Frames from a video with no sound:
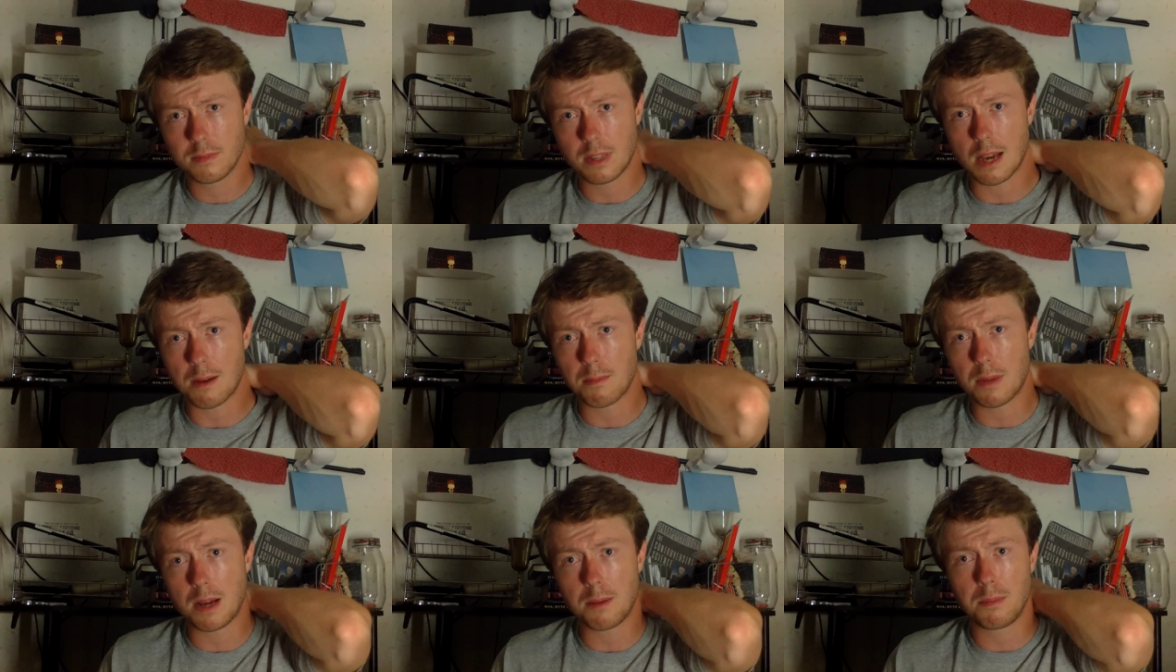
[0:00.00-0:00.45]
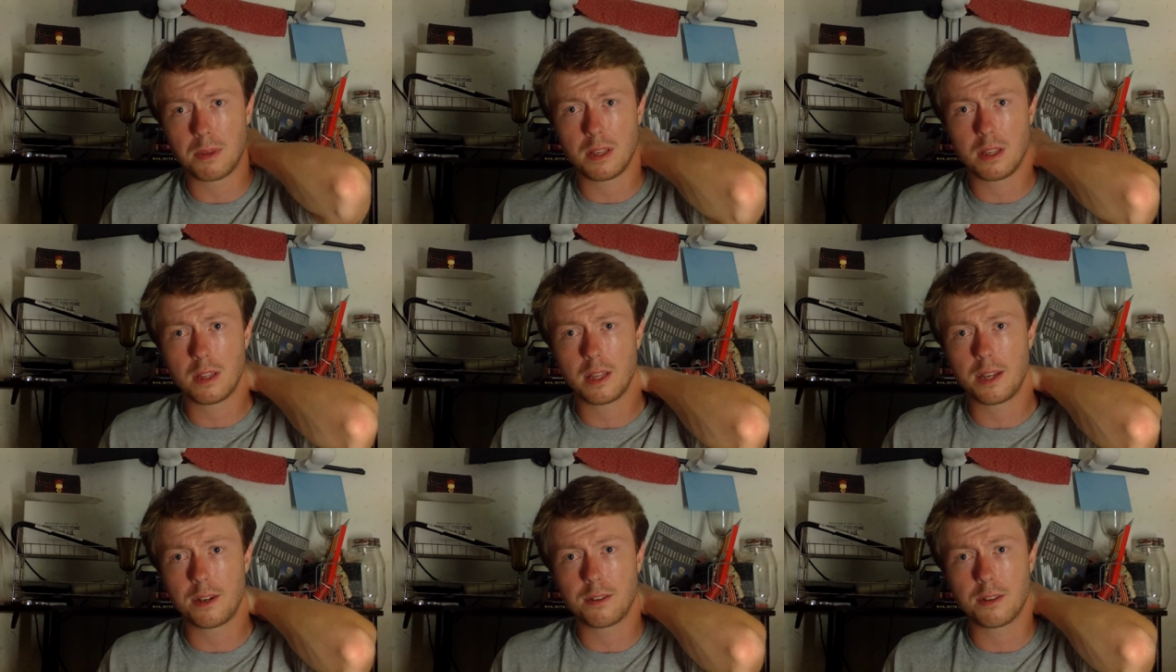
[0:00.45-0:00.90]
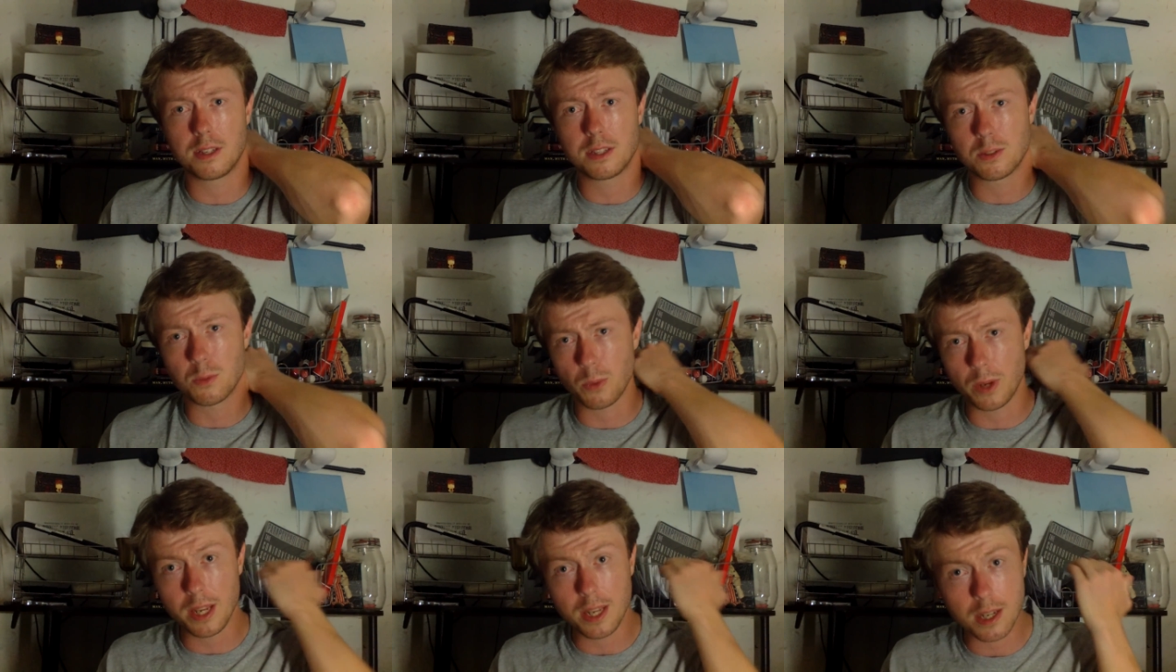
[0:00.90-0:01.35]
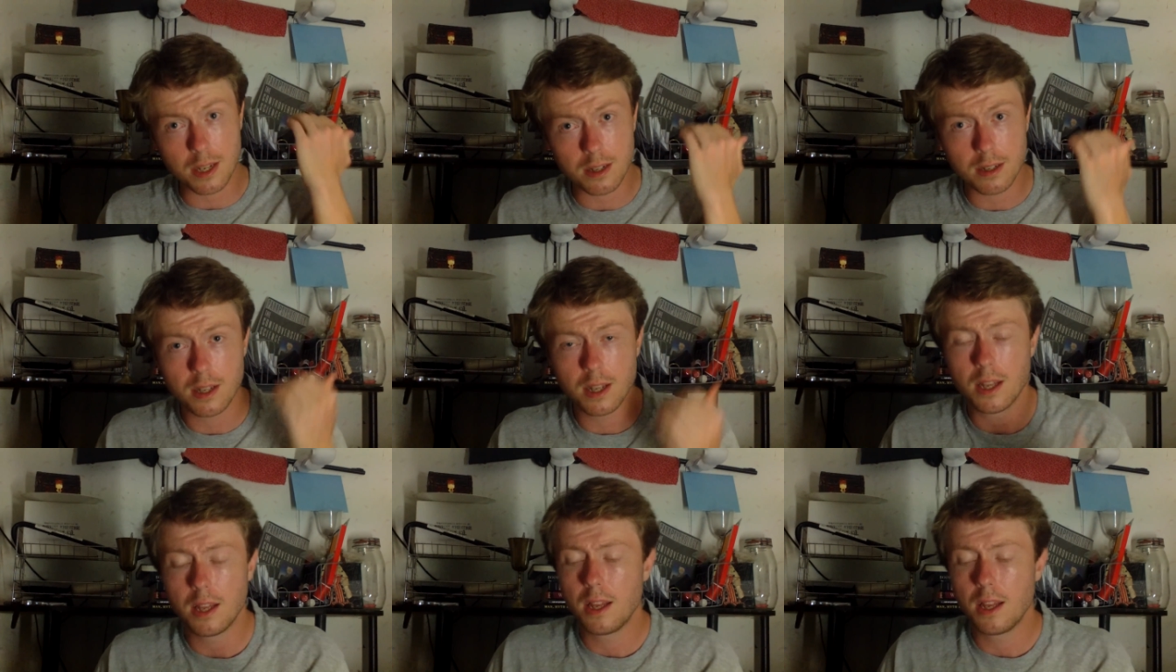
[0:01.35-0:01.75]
That might be later this week.